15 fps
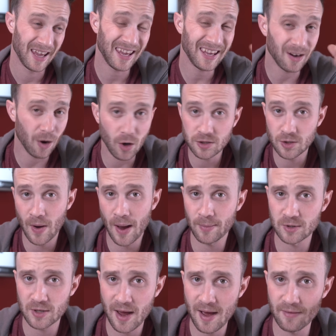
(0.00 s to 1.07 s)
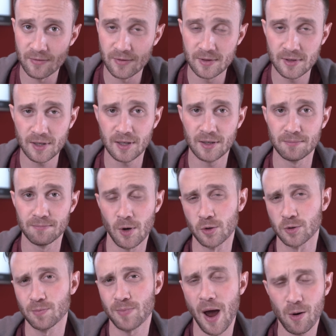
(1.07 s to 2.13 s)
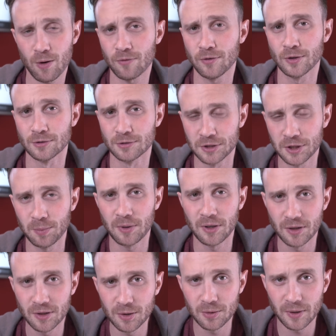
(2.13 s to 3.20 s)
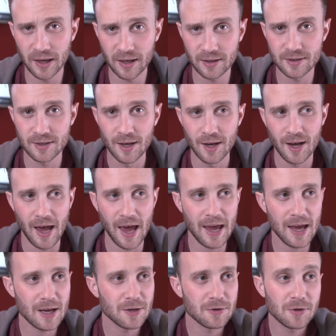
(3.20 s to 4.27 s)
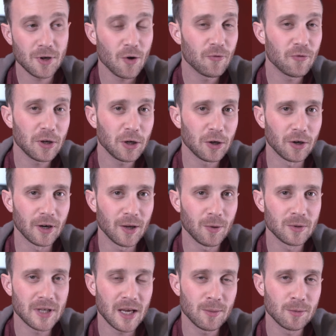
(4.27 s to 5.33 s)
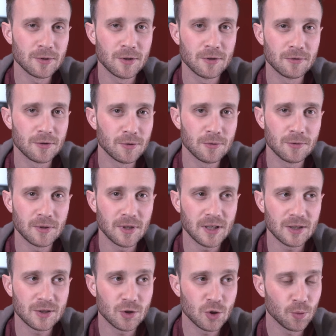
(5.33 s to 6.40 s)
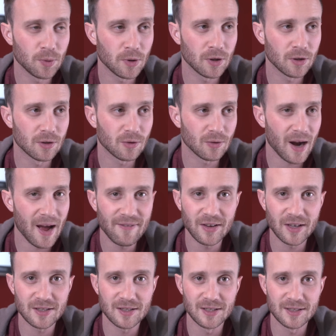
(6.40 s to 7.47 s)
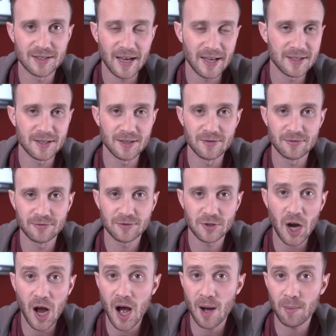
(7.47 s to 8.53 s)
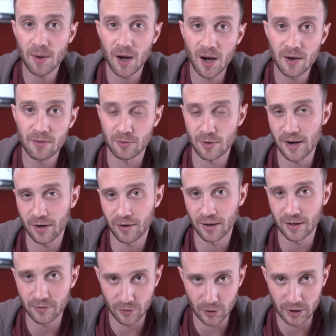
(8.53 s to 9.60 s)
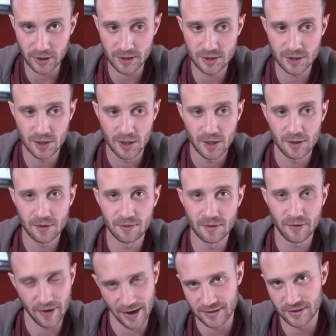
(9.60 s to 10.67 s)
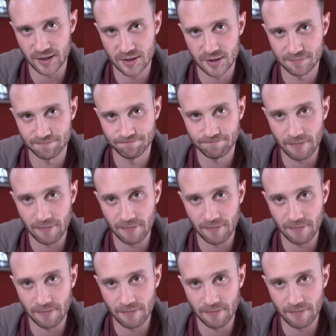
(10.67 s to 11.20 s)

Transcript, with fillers: It also happens to have the most powerful GPU in it, and go figure, it was able to do the super graphics intensive job of rendering footage the fastest.